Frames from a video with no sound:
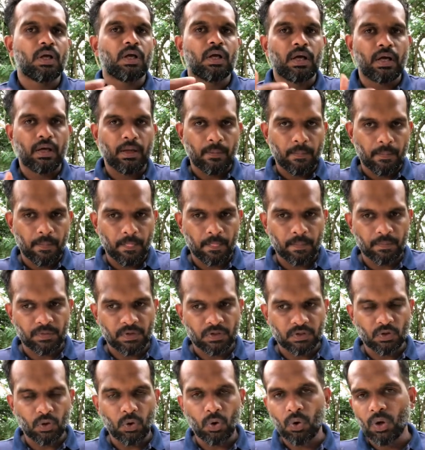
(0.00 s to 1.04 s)
uh,
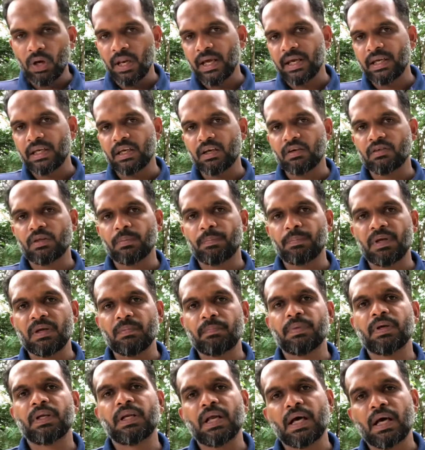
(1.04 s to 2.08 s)
the whole idea of the
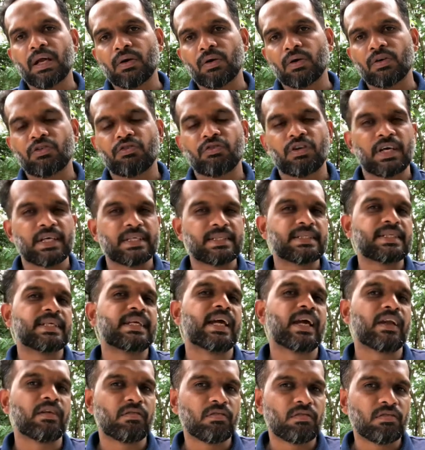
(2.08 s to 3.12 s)
people are not trusting
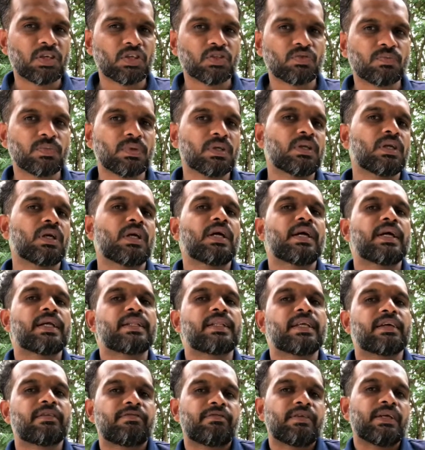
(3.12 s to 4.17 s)
advertisement,
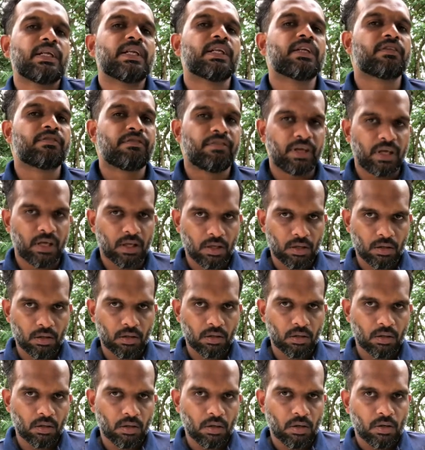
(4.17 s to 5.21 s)
they feel it fake.
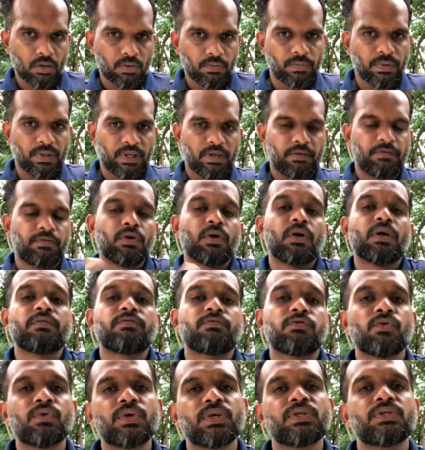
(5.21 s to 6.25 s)
But if your
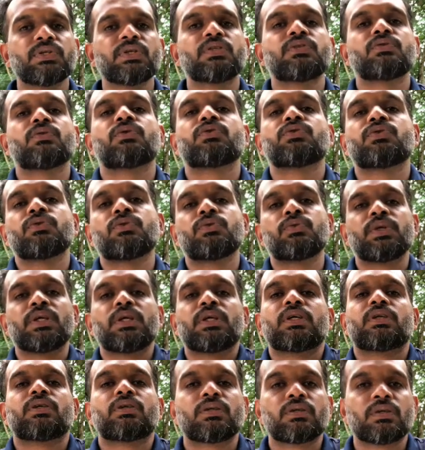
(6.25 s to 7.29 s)
influencer is also doing
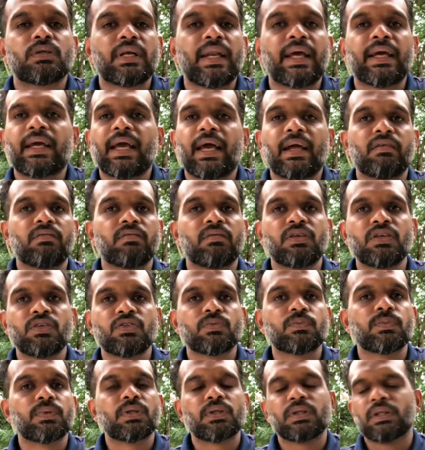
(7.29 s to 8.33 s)
it like
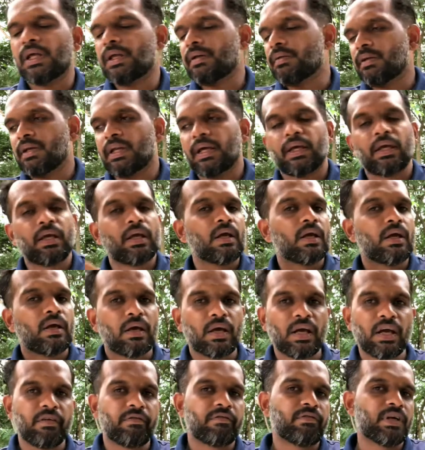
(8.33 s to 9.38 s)
advertisement, then like
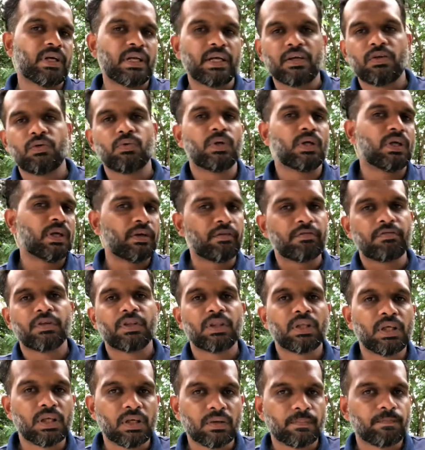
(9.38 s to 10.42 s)
every day doing
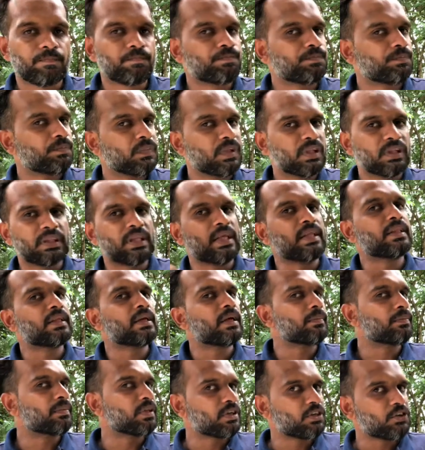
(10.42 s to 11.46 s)
everything, then
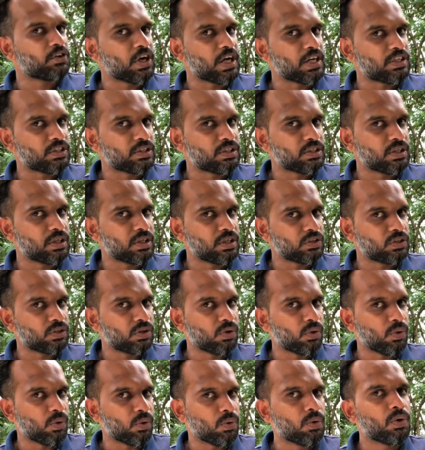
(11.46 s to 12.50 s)
the trust is
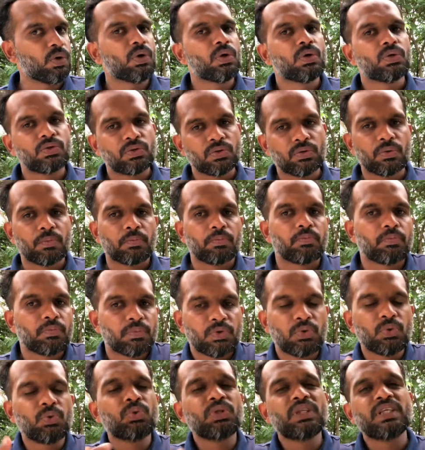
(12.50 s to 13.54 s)
low. So
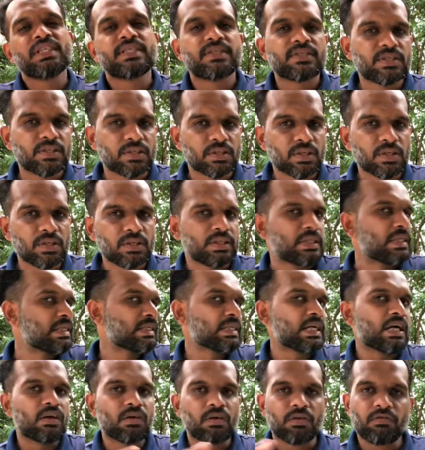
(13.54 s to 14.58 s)
do this research. These
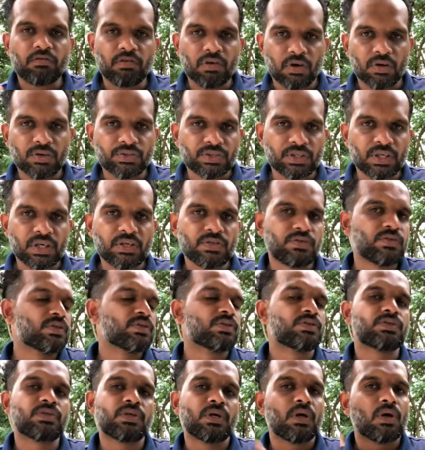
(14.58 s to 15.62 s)
are not rocket science.
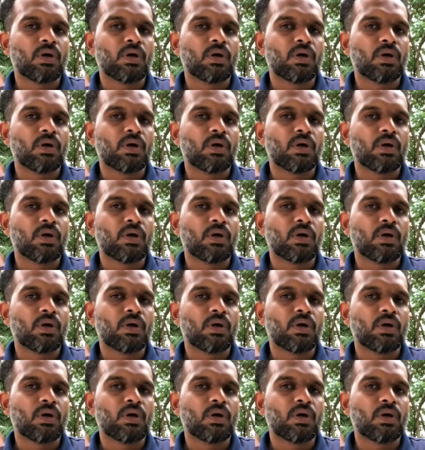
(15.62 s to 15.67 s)
Just